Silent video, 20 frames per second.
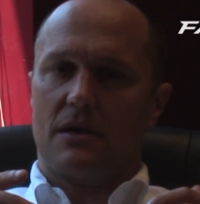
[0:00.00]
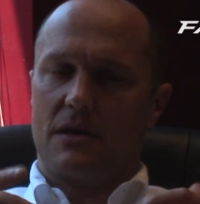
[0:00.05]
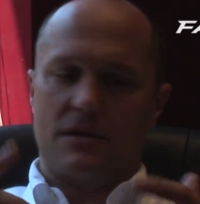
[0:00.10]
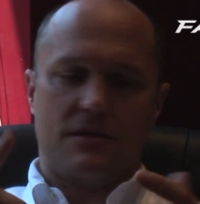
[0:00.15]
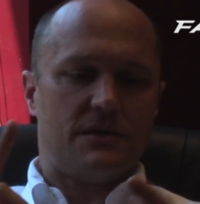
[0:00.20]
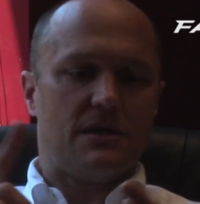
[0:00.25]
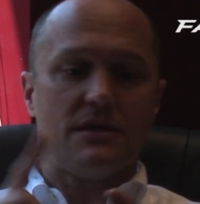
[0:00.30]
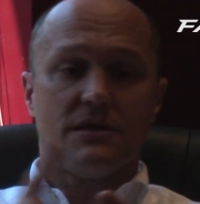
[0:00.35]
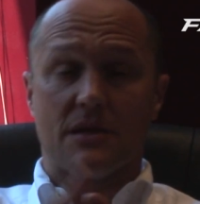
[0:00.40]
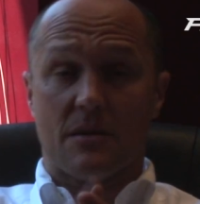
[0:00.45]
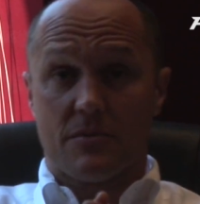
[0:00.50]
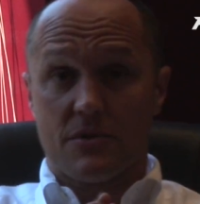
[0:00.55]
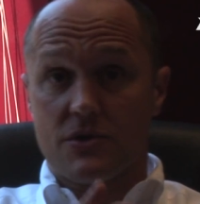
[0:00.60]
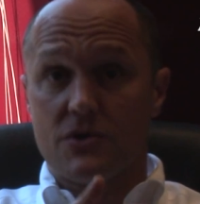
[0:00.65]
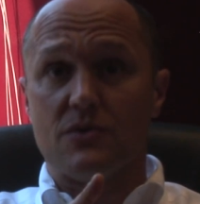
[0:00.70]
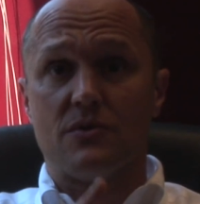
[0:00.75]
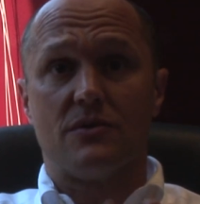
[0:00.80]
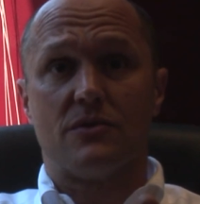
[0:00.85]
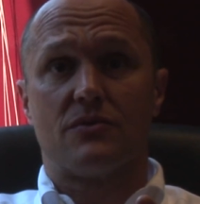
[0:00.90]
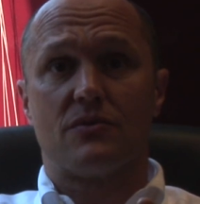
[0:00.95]
Season number
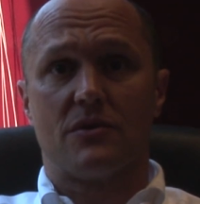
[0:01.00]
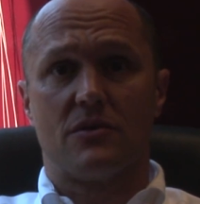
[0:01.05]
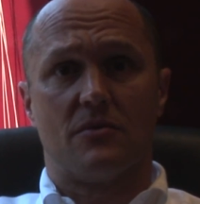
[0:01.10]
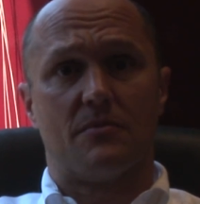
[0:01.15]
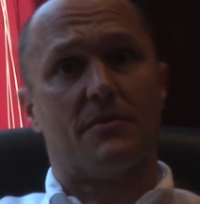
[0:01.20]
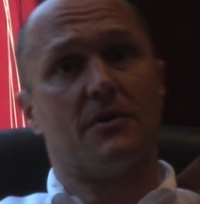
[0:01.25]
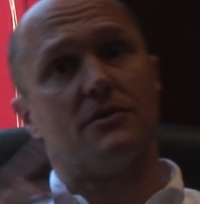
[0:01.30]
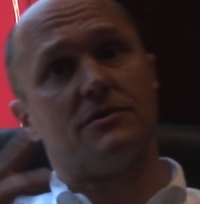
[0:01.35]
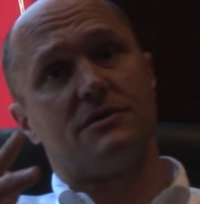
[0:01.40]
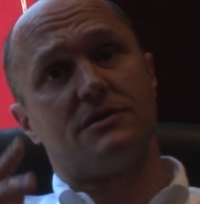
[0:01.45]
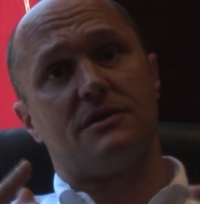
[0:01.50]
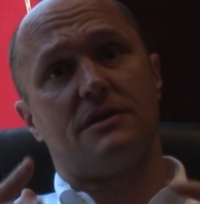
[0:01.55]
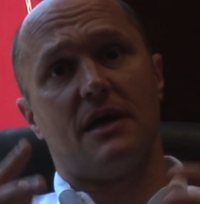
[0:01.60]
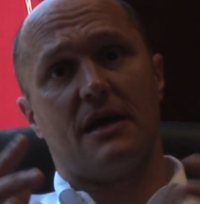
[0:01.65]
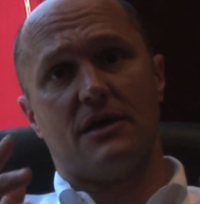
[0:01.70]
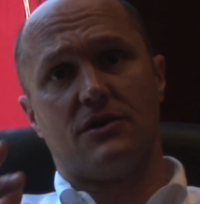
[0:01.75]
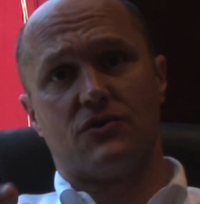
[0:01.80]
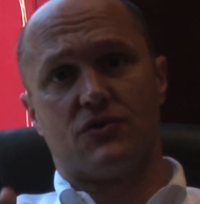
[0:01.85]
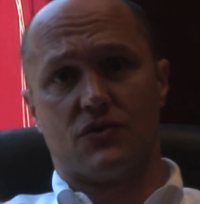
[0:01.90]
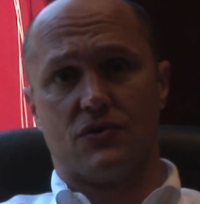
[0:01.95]
2 and 3 will both
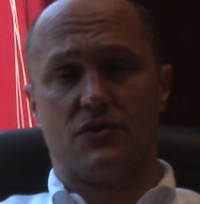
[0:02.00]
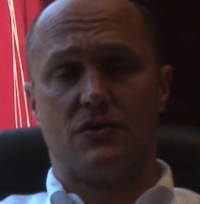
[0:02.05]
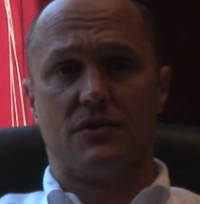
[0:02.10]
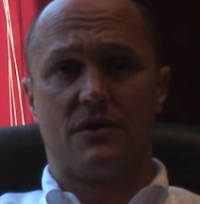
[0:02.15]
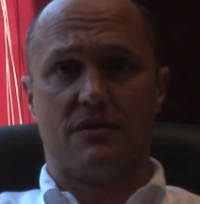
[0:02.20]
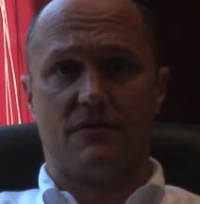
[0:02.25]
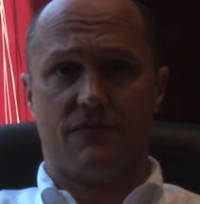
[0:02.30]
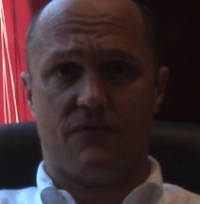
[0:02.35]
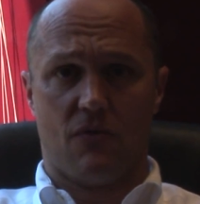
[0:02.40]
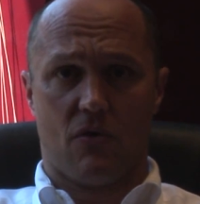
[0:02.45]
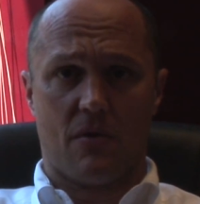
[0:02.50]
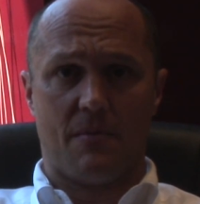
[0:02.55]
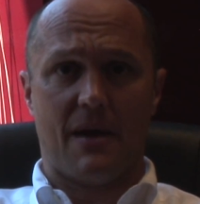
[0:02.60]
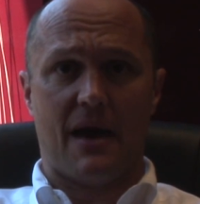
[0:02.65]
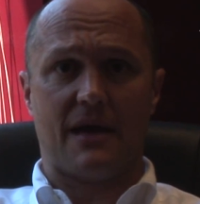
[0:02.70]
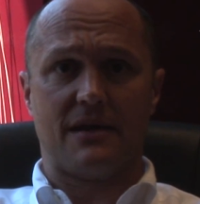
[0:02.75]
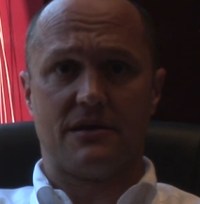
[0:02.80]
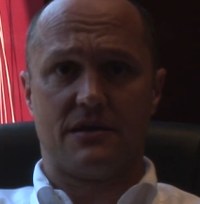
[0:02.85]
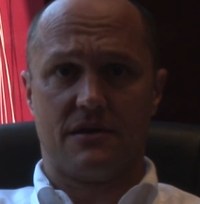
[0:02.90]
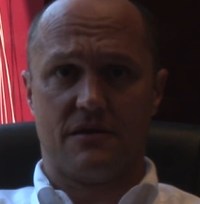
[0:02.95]
stay true to the
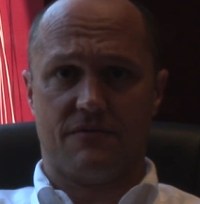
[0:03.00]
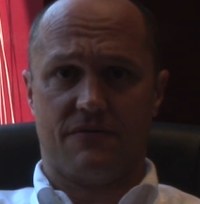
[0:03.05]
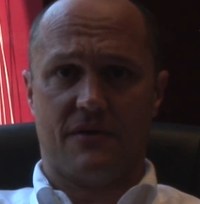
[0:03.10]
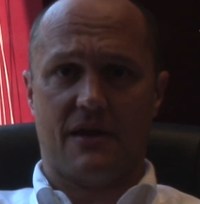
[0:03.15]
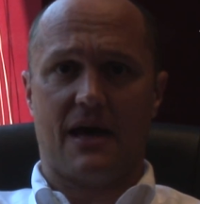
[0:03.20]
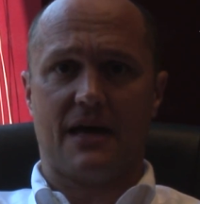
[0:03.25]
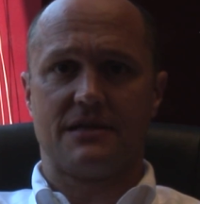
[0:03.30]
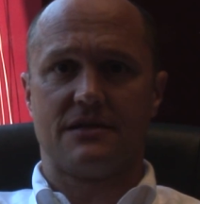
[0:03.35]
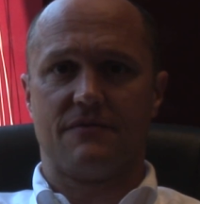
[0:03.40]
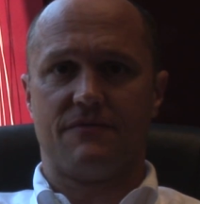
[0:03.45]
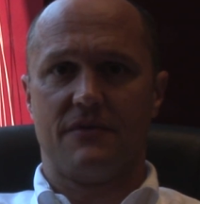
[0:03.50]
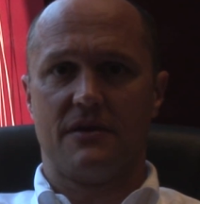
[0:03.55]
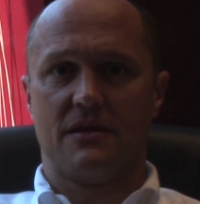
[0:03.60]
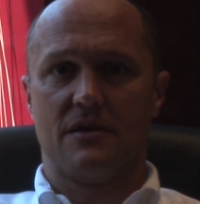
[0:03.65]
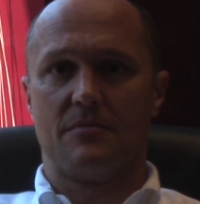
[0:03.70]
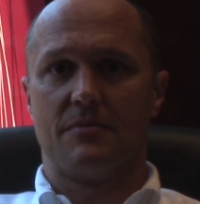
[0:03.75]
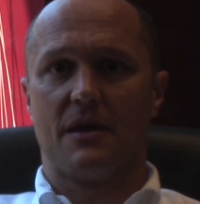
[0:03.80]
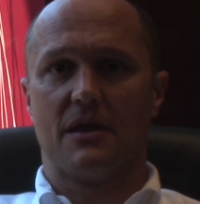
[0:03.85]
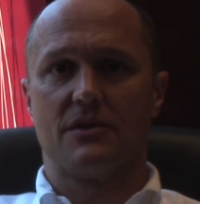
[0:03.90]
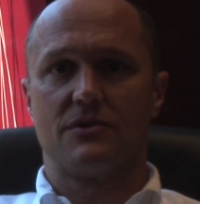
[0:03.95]
format, to the philosophy
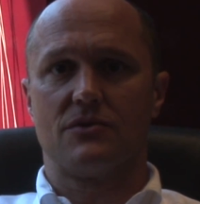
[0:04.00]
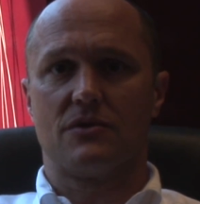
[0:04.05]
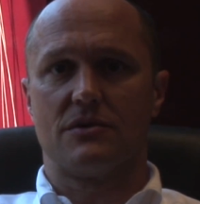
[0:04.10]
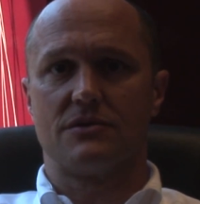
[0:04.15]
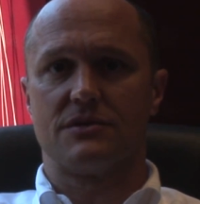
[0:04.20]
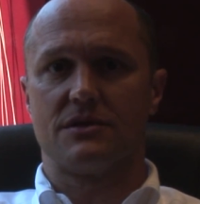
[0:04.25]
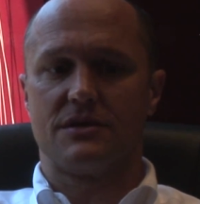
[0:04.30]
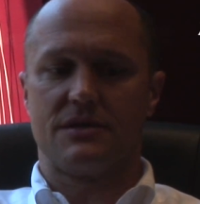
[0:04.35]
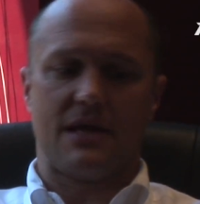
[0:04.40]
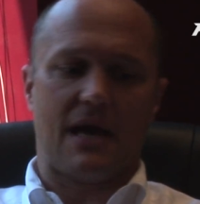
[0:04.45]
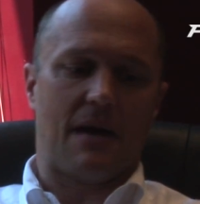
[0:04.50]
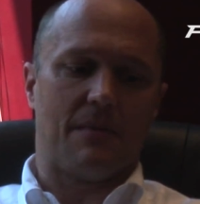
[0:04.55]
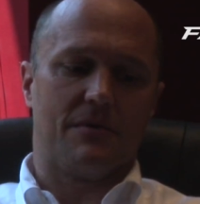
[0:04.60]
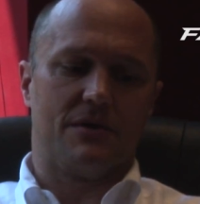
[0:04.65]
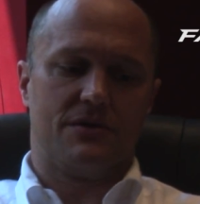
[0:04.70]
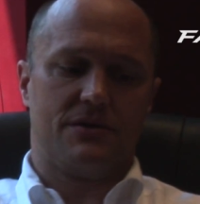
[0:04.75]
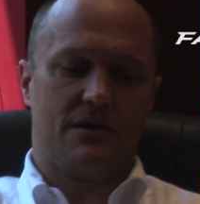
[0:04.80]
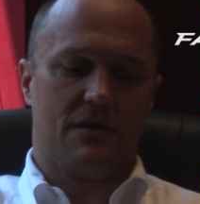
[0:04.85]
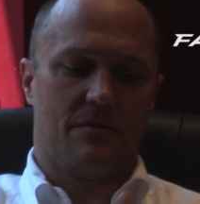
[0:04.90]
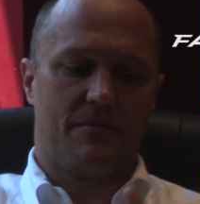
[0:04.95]
that Bellator has
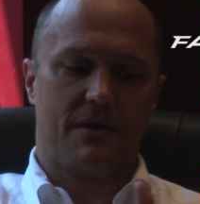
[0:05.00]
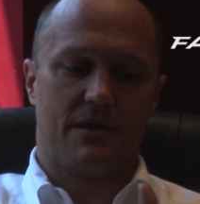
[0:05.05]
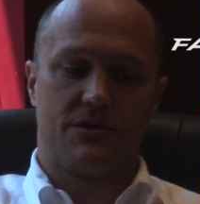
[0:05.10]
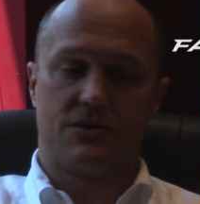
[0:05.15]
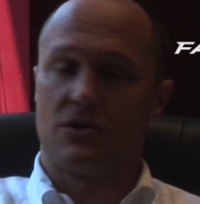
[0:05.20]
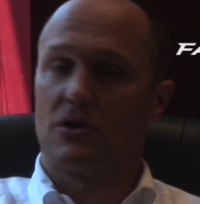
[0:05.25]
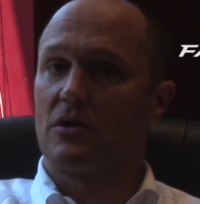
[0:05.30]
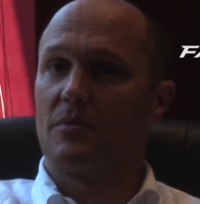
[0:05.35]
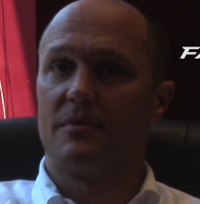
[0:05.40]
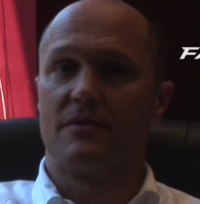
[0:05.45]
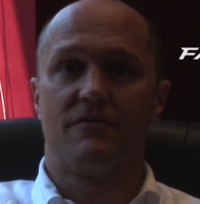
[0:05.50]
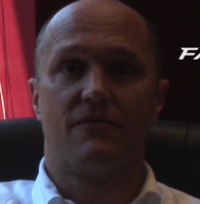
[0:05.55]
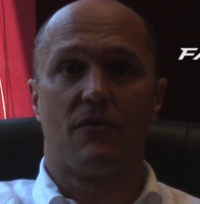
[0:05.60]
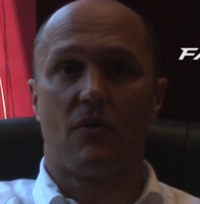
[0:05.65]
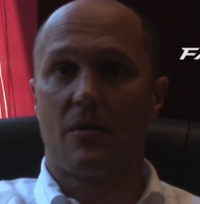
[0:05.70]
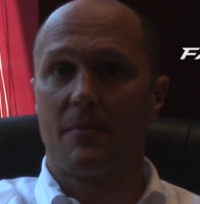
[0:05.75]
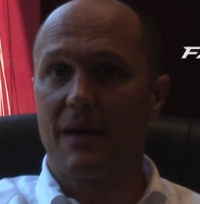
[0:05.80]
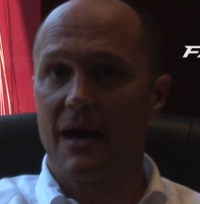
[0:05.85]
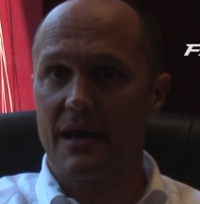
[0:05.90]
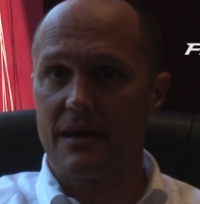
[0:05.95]
established. It'll be a tournament
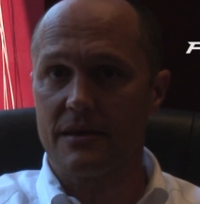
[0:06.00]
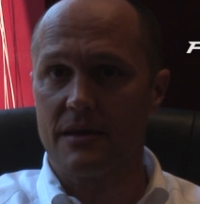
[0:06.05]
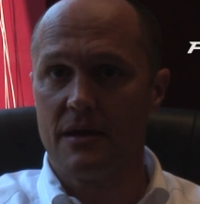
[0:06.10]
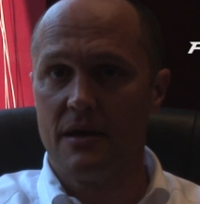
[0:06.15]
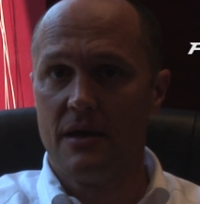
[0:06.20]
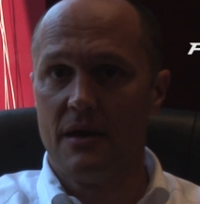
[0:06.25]
format.